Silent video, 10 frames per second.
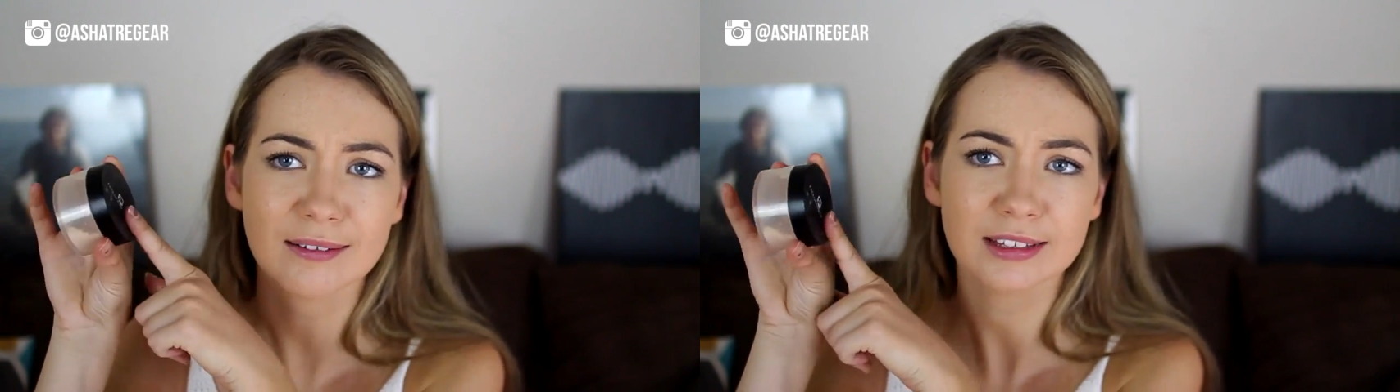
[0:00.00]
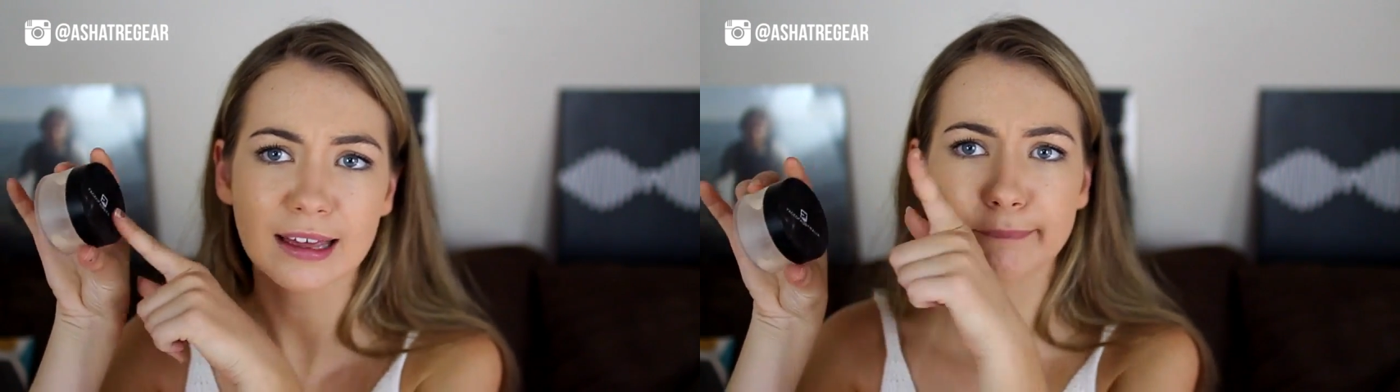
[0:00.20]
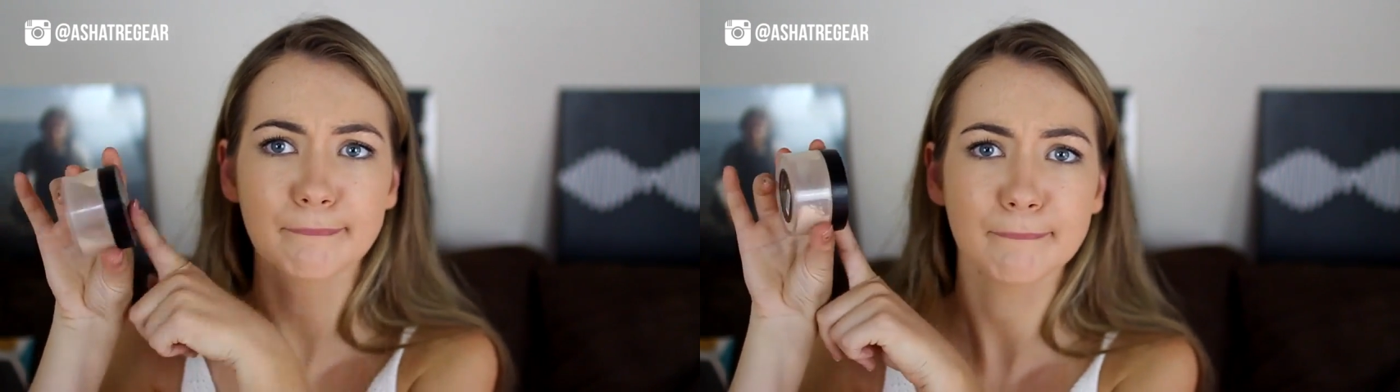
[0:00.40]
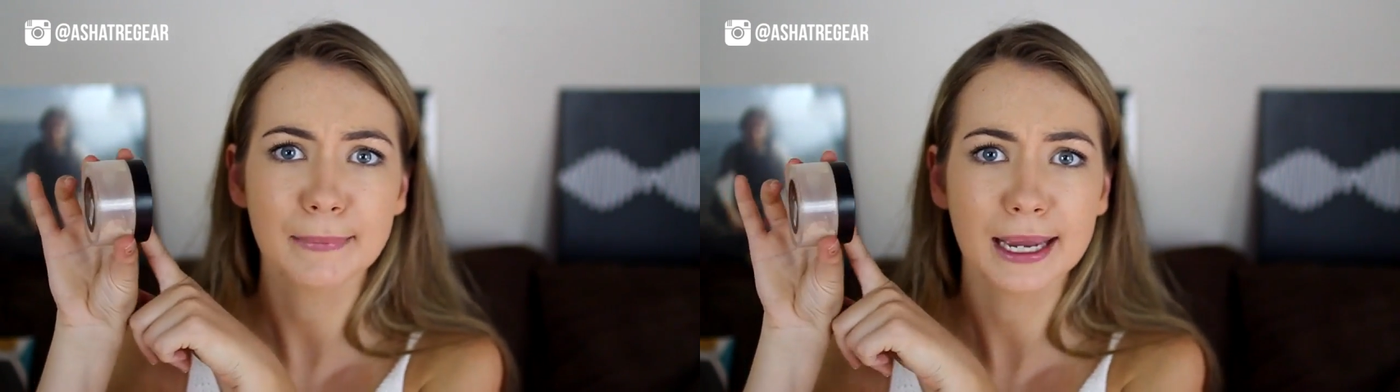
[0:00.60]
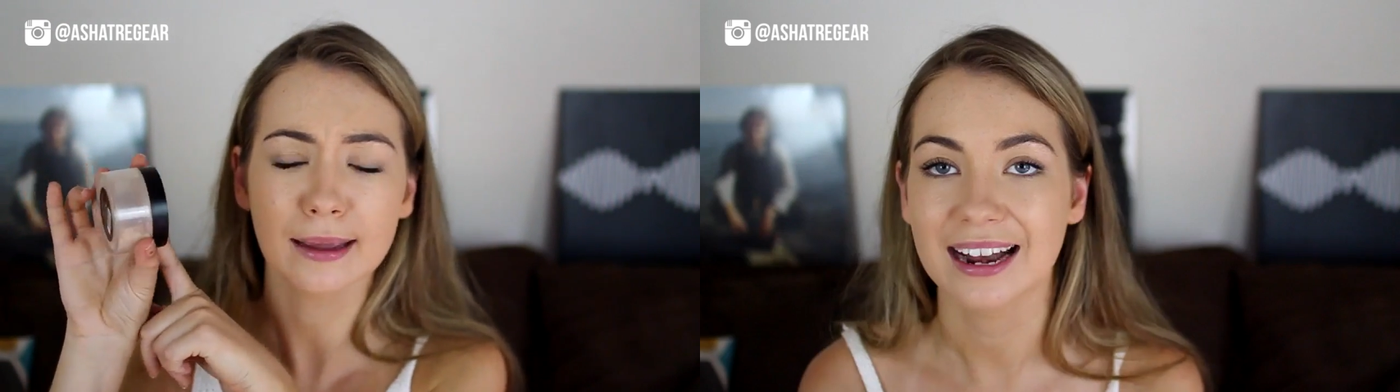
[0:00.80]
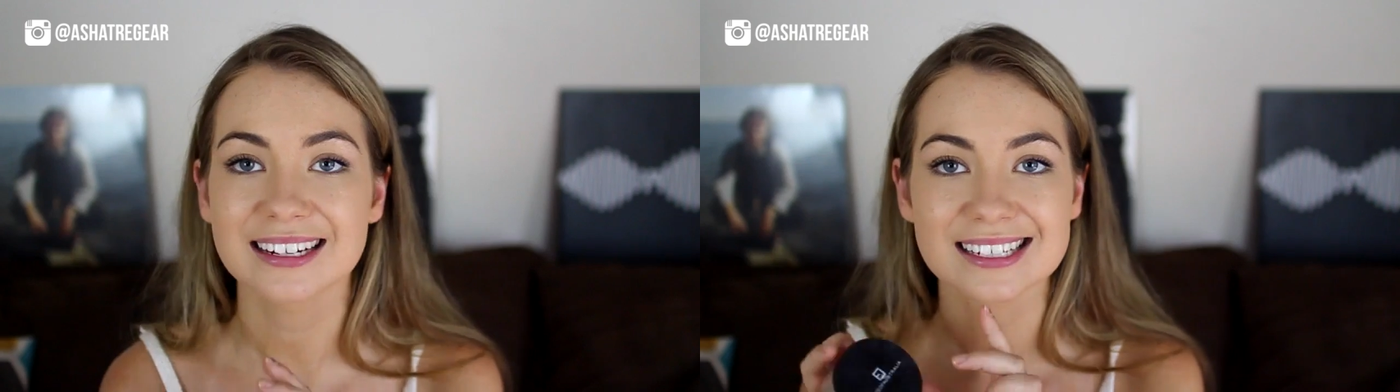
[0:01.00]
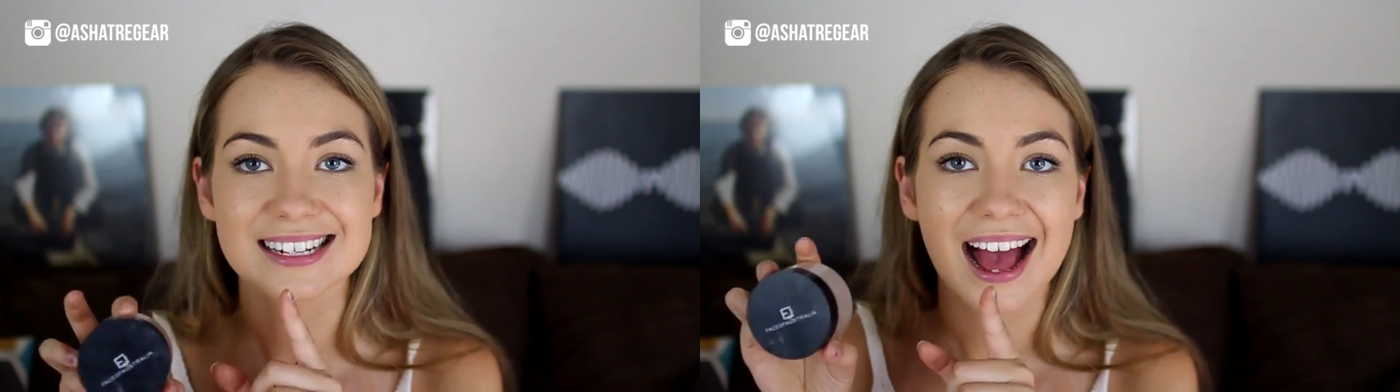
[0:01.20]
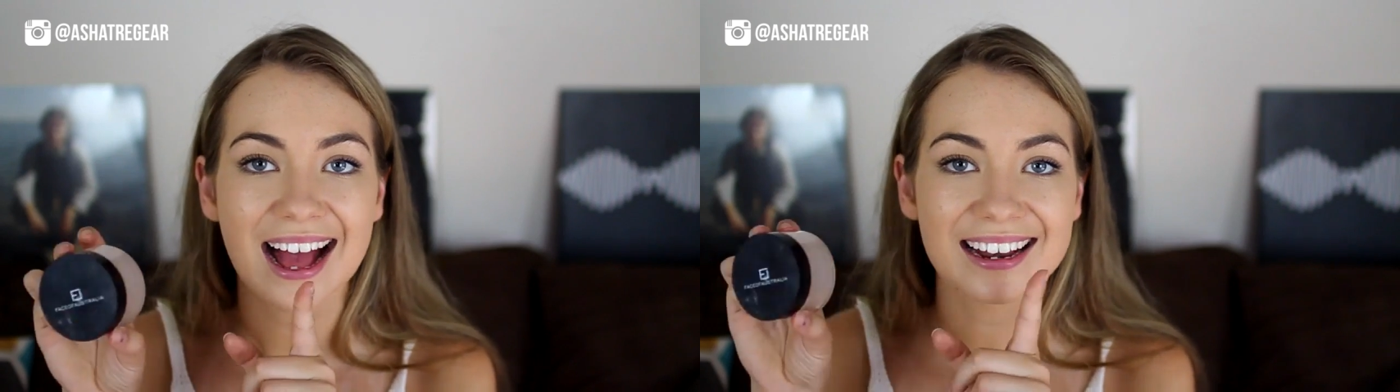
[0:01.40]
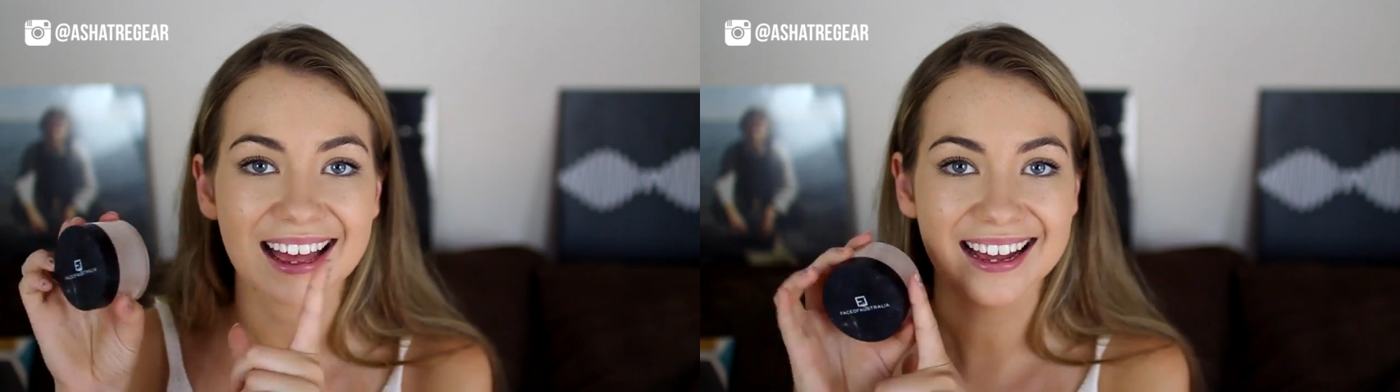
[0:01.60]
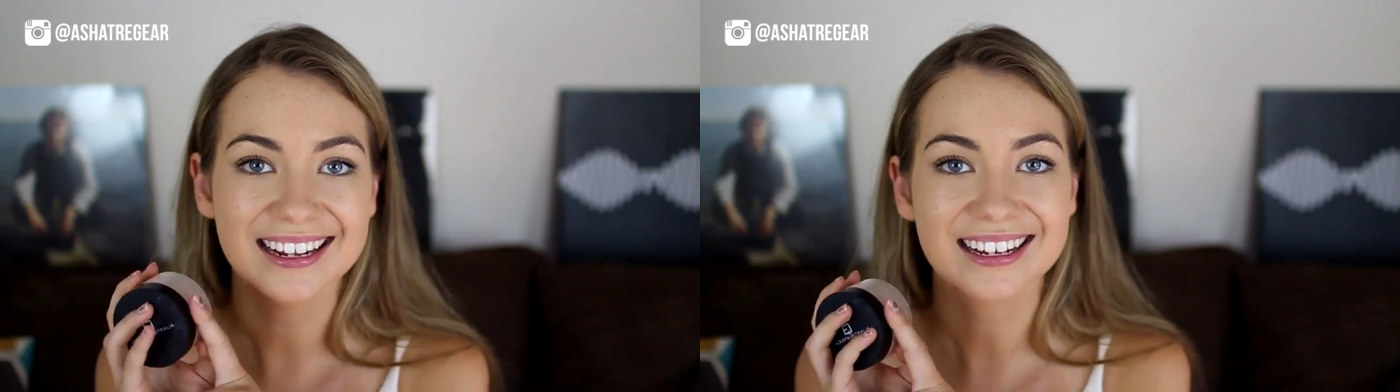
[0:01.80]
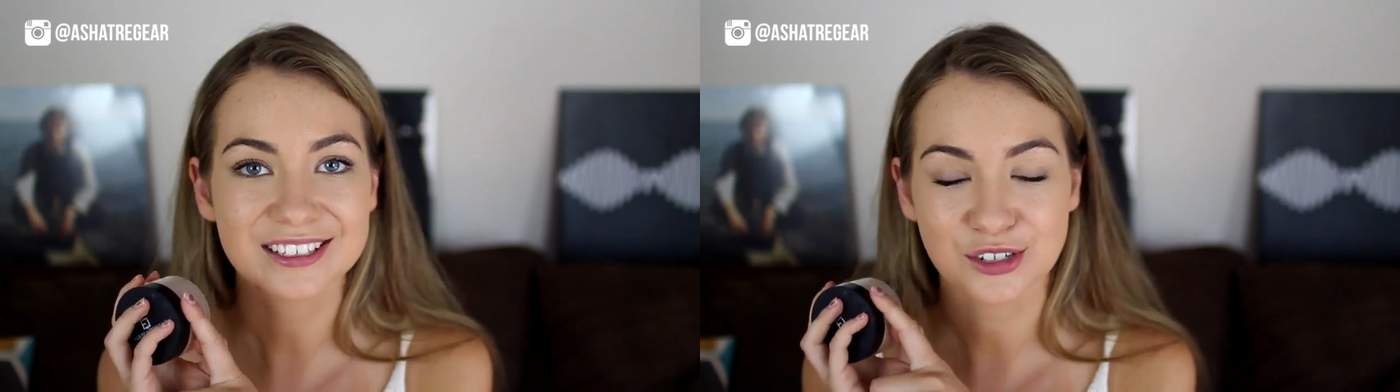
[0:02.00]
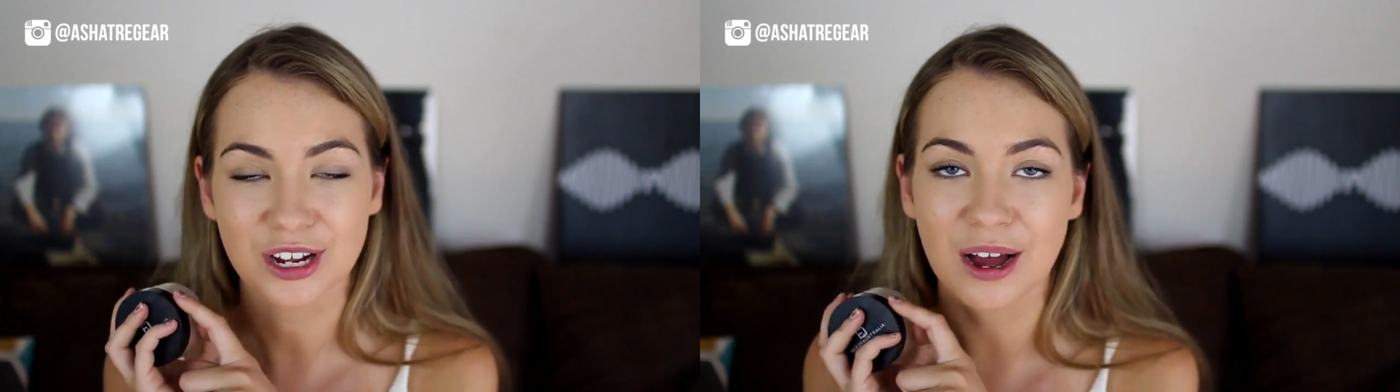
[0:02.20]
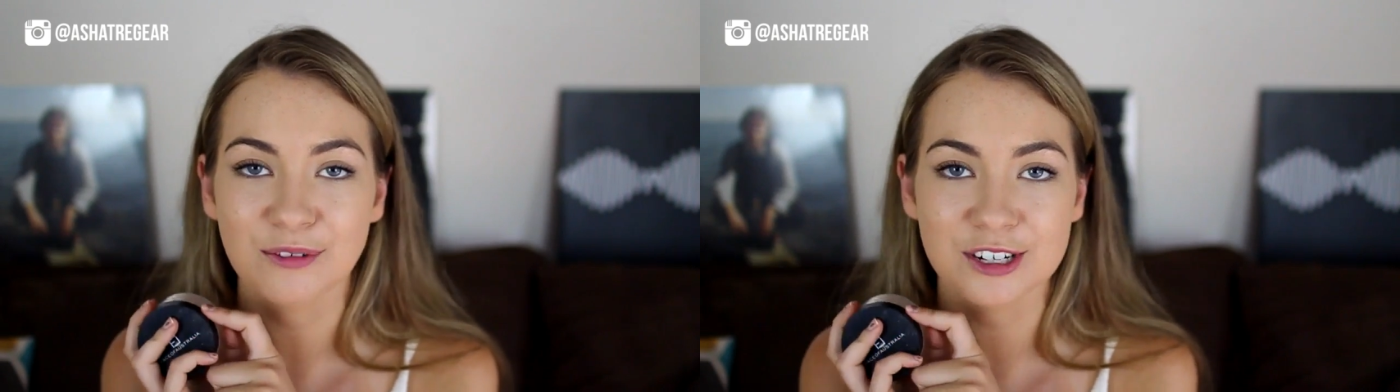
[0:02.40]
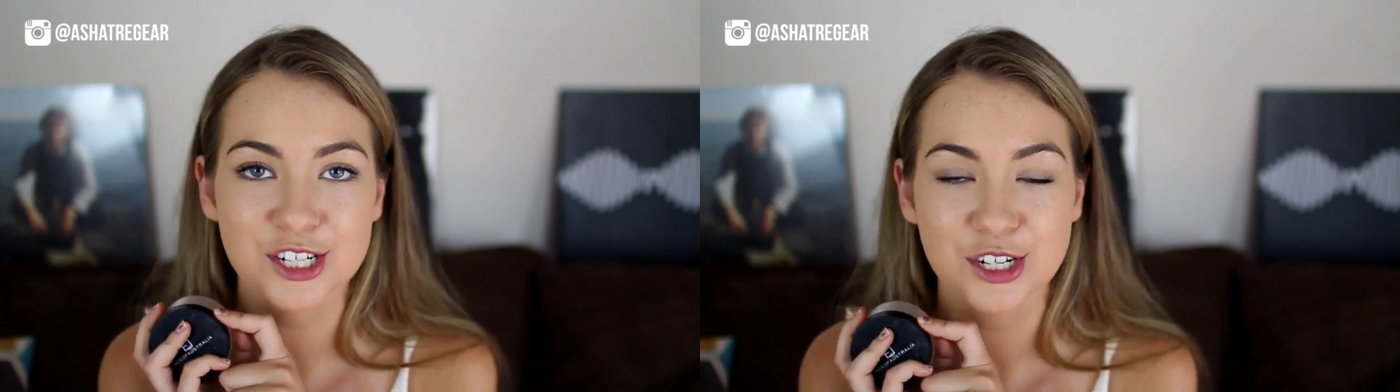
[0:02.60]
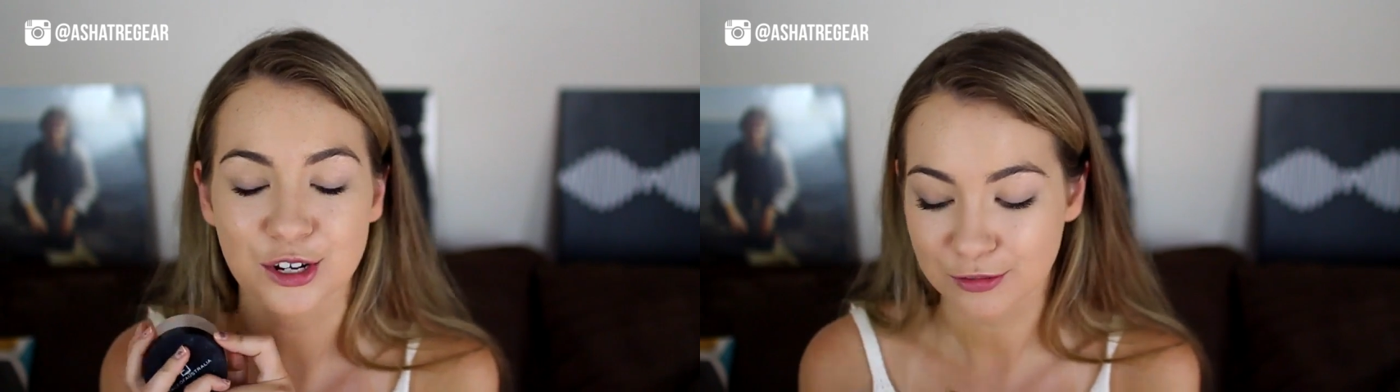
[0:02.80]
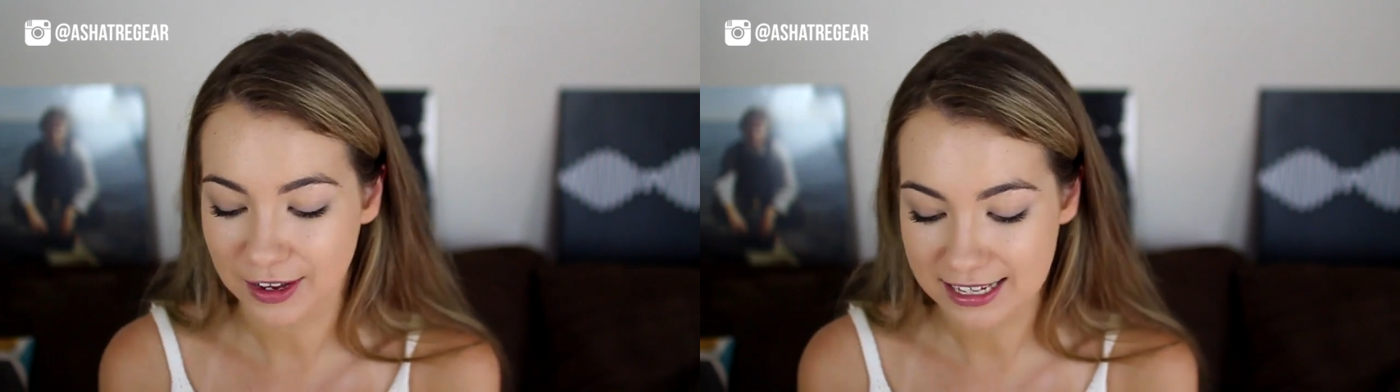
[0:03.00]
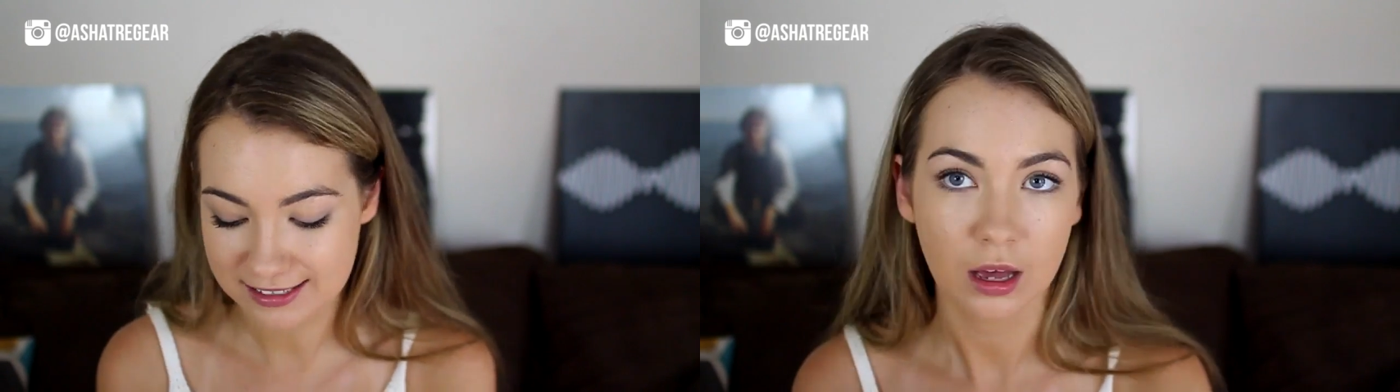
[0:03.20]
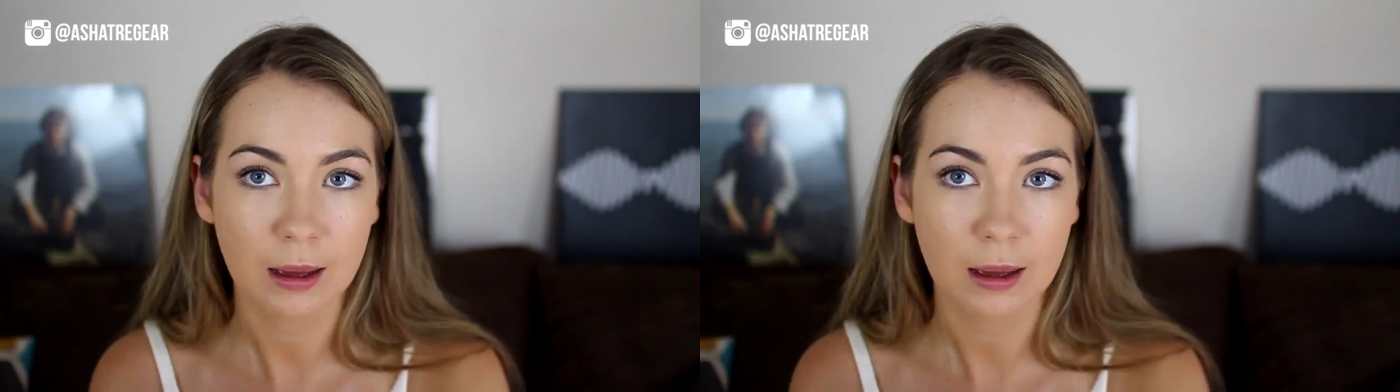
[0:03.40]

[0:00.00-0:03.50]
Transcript: And it doesn't add any extra coverage to your face.